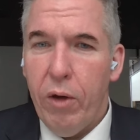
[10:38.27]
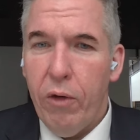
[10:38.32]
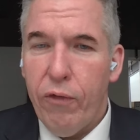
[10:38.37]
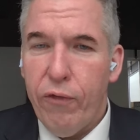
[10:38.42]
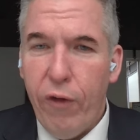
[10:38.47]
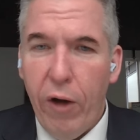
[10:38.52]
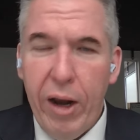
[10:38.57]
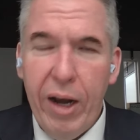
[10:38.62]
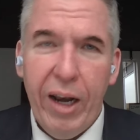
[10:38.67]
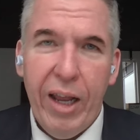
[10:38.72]

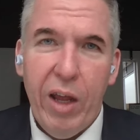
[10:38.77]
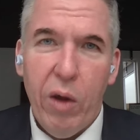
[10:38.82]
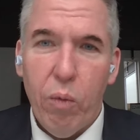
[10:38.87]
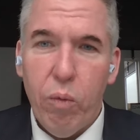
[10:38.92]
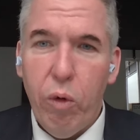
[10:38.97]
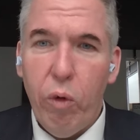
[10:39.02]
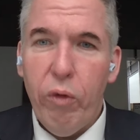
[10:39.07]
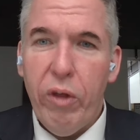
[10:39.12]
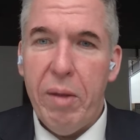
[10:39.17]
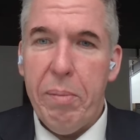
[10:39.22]
Finally,
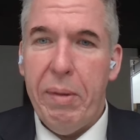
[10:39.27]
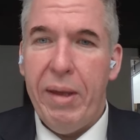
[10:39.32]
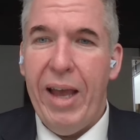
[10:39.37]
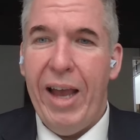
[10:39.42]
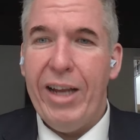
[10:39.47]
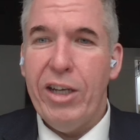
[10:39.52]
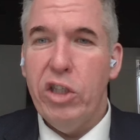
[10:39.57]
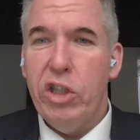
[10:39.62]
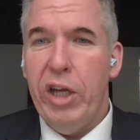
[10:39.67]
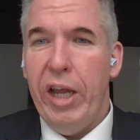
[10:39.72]
will there be
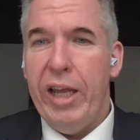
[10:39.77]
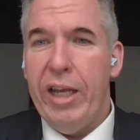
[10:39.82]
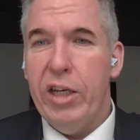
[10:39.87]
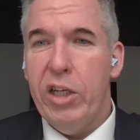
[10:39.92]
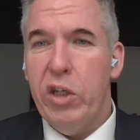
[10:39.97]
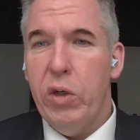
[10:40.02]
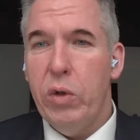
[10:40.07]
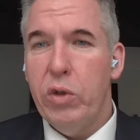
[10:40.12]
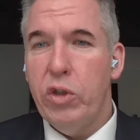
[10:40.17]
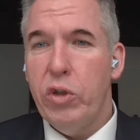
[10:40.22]
a check
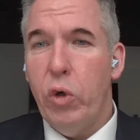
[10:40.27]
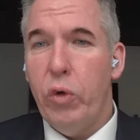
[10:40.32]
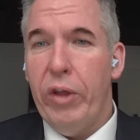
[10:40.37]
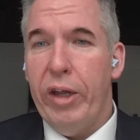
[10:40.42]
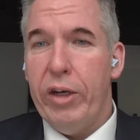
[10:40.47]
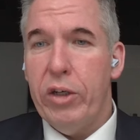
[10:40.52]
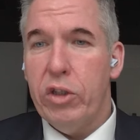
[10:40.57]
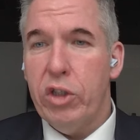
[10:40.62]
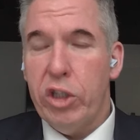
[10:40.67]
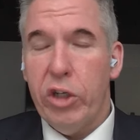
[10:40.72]
to ensure
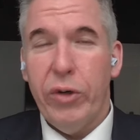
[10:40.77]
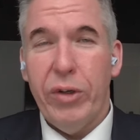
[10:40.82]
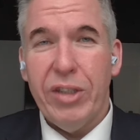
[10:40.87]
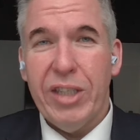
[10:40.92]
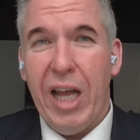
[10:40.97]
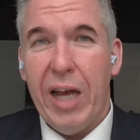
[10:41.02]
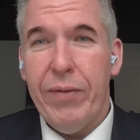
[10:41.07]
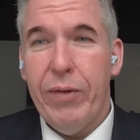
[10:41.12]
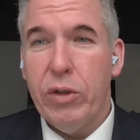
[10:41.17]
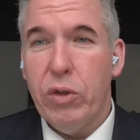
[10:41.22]
that insurance
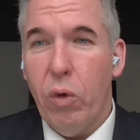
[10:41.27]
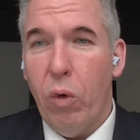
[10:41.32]
covers